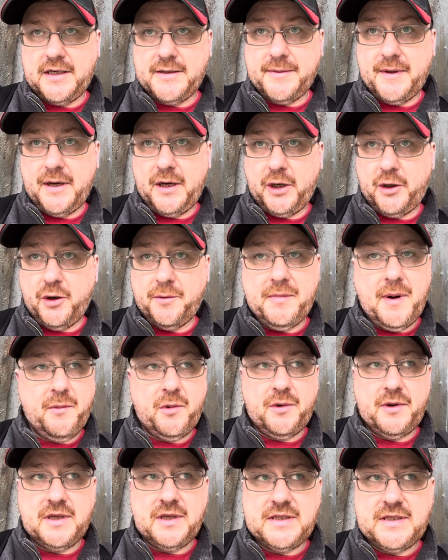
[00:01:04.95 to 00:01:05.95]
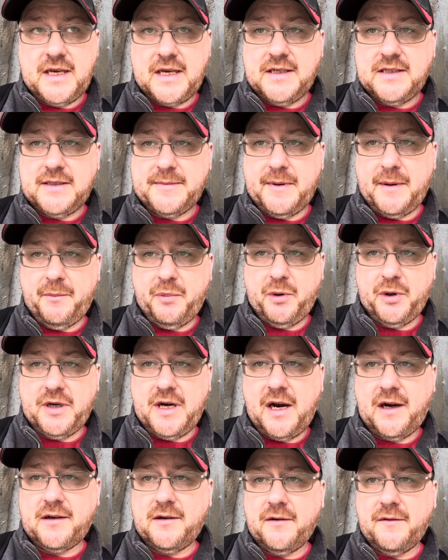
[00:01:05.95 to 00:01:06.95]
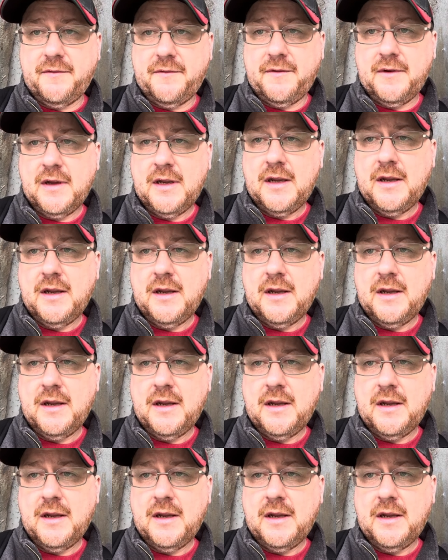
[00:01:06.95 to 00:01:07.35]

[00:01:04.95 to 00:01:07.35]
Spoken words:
He's been a good member of the Sens. He's been productive.